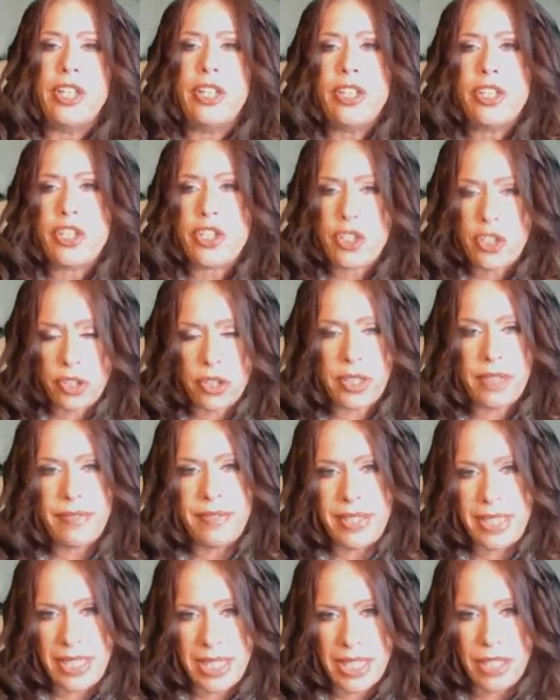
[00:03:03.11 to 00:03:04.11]
Should
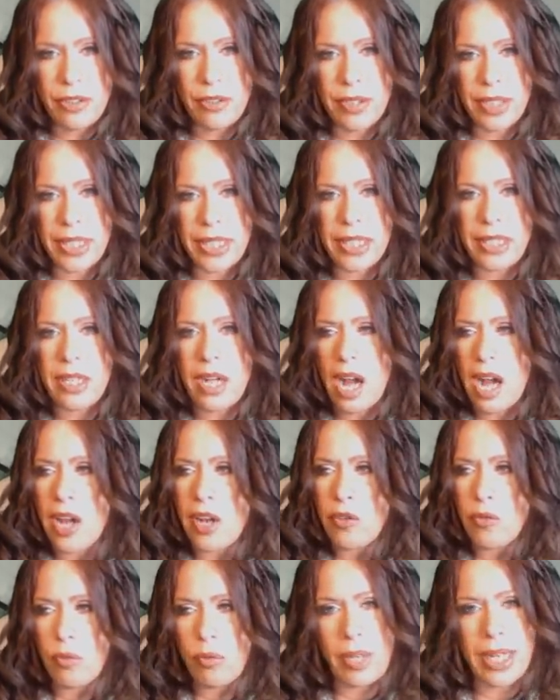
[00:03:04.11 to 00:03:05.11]
have Dedering
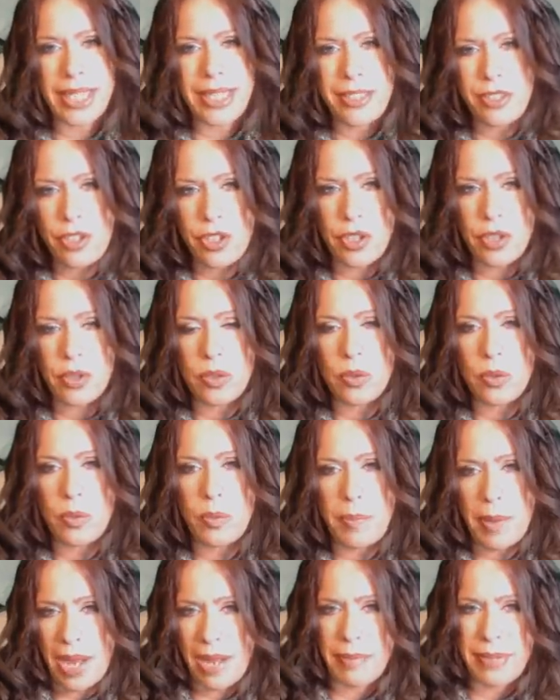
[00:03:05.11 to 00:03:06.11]
gone right to
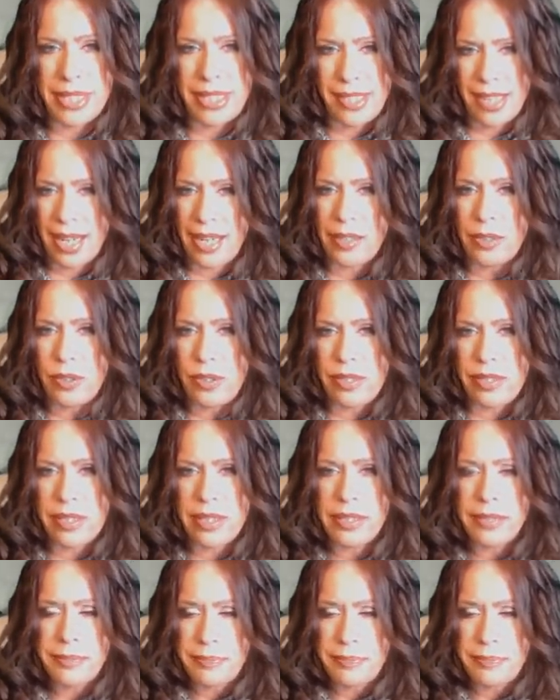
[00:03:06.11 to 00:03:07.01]
Bobby's house?